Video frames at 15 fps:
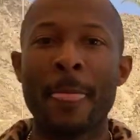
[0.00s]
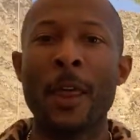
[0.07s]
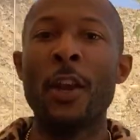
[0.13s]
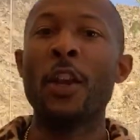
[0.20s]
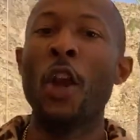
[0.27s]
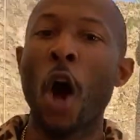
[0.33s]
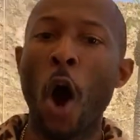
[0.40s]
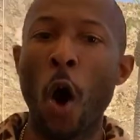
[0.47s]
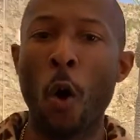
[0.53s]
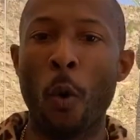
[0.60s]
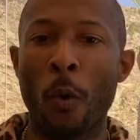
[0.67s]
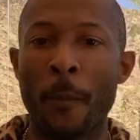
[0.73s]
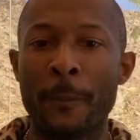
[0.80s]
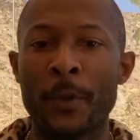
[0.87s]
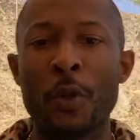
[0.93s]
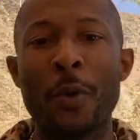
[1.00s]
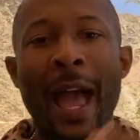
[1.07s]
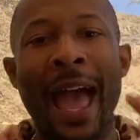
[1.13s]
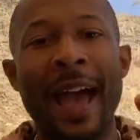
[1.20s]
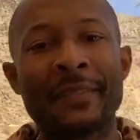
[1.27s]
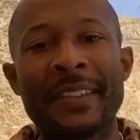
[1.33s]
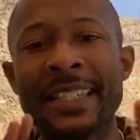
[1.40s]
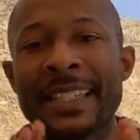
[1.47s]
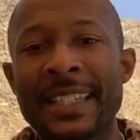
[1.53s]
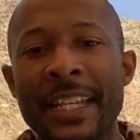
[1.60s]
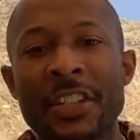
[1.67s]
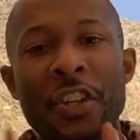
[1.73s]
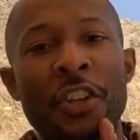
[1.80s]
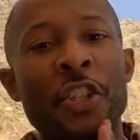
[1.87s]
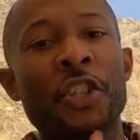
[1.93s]
No, you have to
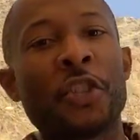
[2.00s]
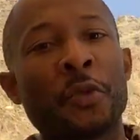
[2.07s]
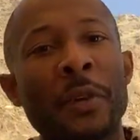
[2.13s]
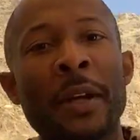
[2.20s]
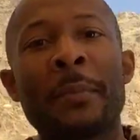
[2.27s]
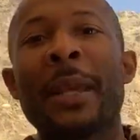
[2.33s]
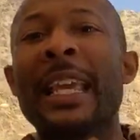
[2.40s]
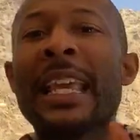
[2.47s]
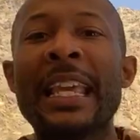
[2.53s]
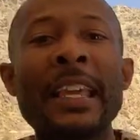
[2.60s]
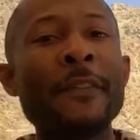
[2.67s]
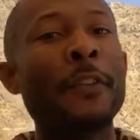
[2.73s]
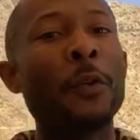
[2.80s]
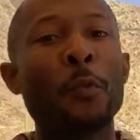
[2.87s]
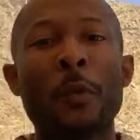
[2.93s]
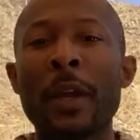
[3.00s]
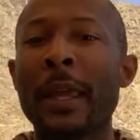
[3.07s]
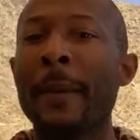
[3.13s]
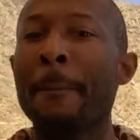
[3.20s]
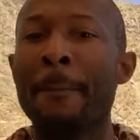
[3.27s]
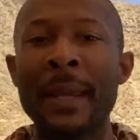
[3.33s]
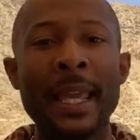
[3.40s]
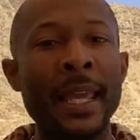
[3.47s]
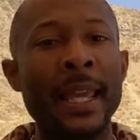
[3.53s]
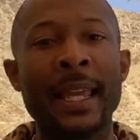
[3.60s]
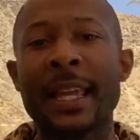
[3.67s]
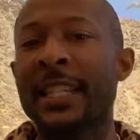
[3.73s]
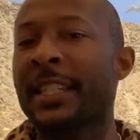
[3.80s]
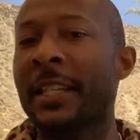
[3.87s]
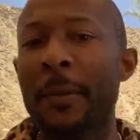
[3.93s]
stick to the script. Even when being
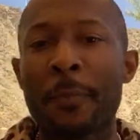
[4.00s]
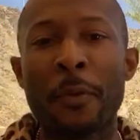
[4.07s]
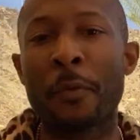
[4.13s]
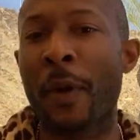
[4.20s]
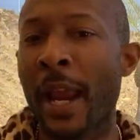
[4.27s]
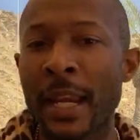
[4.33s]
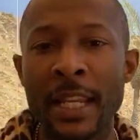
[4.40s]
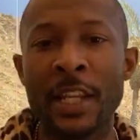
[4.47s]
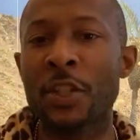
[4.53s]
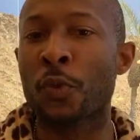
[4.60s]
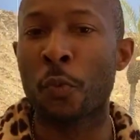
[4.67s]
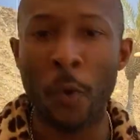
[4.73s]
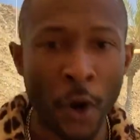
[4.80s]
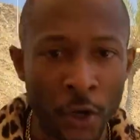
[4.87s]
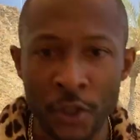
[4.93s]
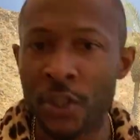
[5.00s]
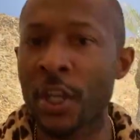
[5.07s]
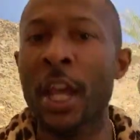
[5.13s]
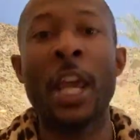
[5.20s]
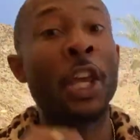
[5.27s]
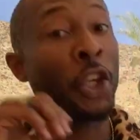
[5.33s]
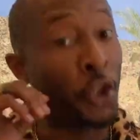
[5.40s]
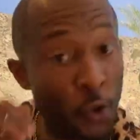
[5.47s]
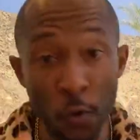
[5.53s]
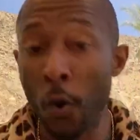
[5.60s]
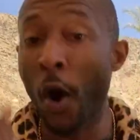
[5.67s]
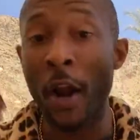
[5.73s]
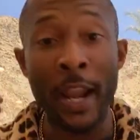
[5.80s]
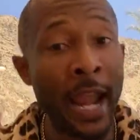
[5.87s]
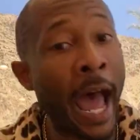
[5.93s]
extemporaneous works, you
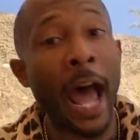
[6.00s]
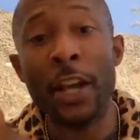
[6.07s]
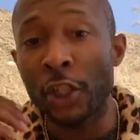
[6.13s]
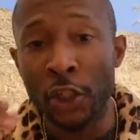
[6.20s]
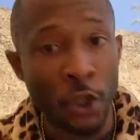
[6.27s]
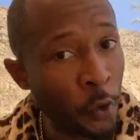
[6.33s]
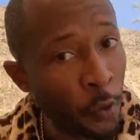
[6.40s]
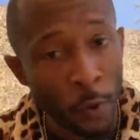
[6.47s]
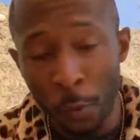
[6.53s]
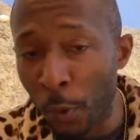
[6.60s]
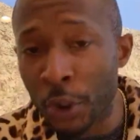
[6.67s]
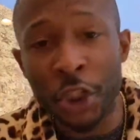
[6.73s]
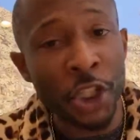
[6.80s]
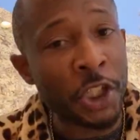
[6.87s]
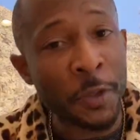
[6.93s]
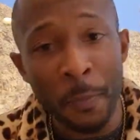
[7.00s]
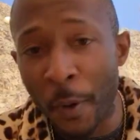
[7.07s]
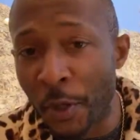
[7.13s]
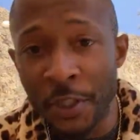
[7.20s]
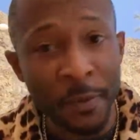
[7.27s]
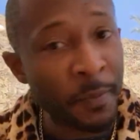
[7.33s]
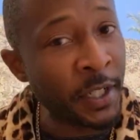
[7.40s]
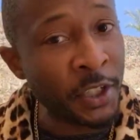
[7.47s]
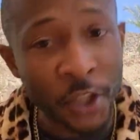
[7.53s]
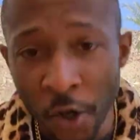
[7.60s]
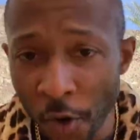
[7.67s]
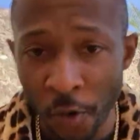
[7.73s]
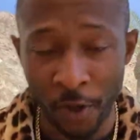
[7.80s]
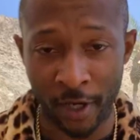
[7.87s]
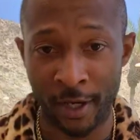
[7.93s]
are not doing what you're supposed to be
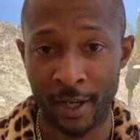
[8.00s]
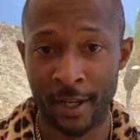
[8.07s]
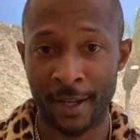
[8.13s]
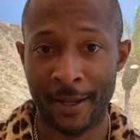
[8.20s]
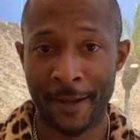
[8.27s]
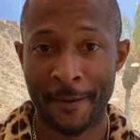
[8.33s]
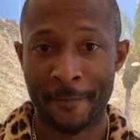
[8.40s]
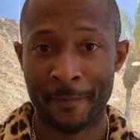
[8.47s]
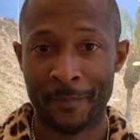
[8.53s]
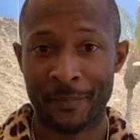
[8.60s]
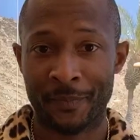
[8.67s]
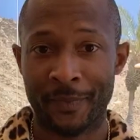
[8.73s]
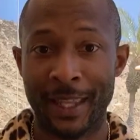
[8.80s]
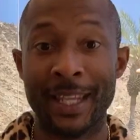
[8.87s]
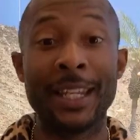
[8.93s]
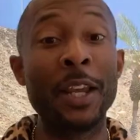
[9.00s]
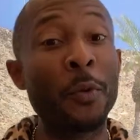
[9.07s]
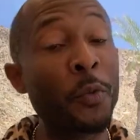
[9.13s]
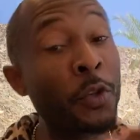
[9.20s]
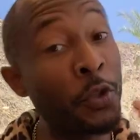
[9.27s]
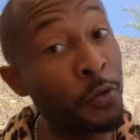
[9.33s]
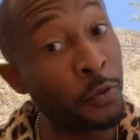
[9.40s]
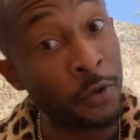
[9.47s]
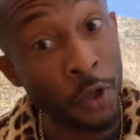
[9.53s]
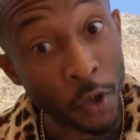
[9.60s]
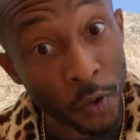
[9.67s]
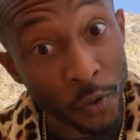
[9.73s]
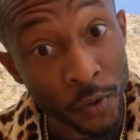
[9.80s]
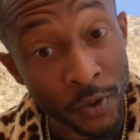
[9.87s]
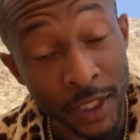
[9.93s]
doing. And then when you
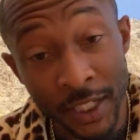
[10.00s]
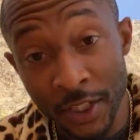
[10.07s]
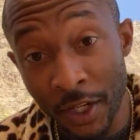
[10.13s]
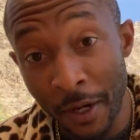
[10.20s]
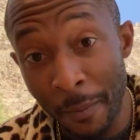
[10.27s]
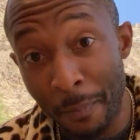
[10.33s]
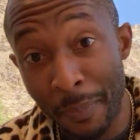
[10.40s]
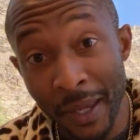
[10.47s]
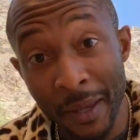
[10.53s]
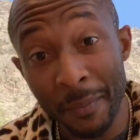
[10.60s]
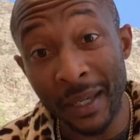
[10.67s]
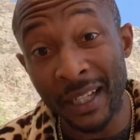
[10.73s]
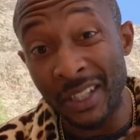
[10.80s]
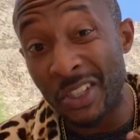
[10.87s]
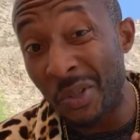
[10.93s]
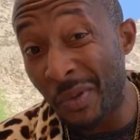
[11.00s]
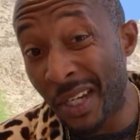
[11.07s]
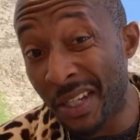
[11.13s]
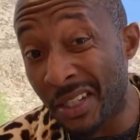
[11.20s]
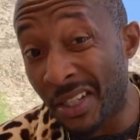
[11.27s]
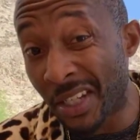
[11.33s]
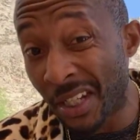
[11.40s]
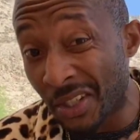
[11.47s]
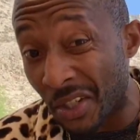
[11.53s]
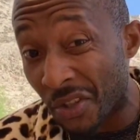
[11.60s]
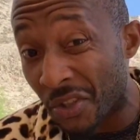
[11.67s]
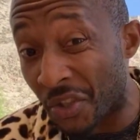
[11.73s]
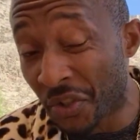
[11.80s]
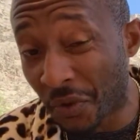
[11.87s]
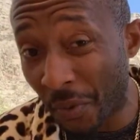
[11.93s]
lose, it's going to be because you didn't stick to the
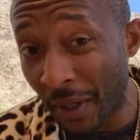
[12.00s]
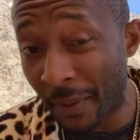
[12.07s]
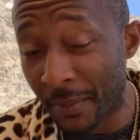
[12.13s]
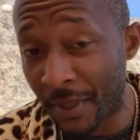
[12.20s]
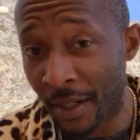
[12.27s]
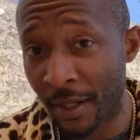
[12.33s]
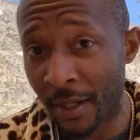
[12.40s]
script.